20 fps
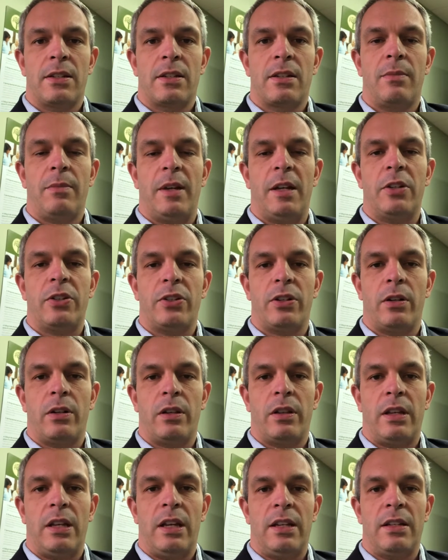to make
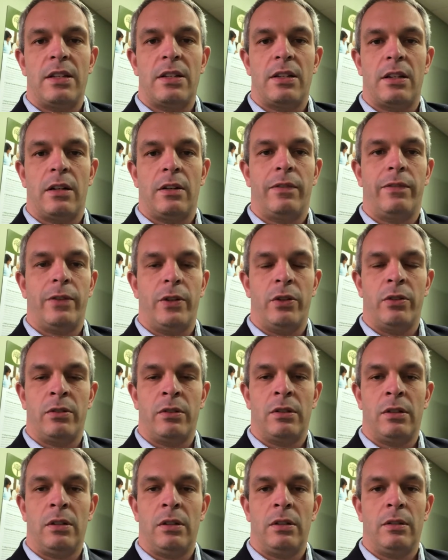sure that our
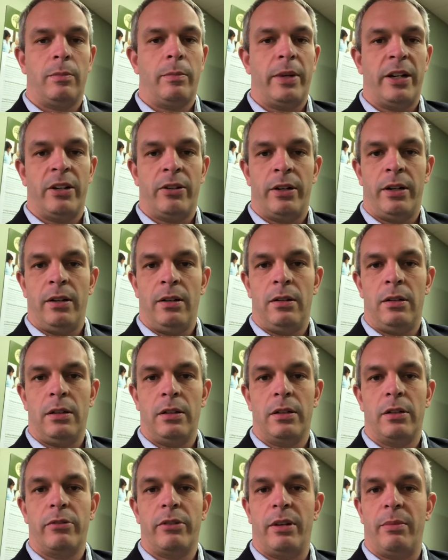funeral or burial
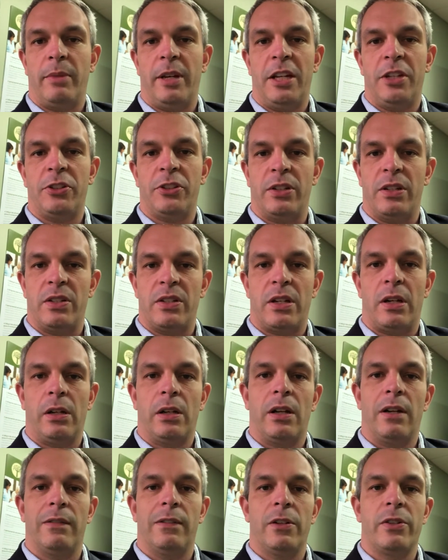or cremation is all
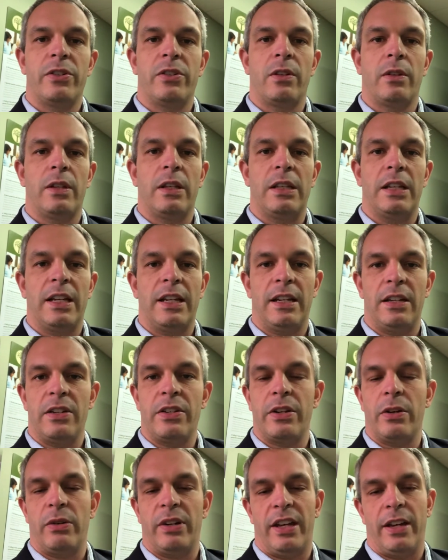covered so that the kids
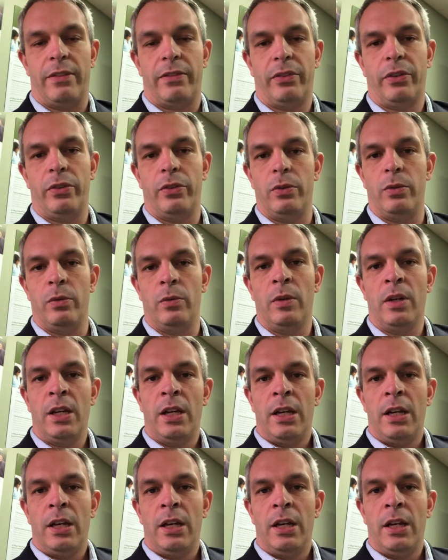don't have to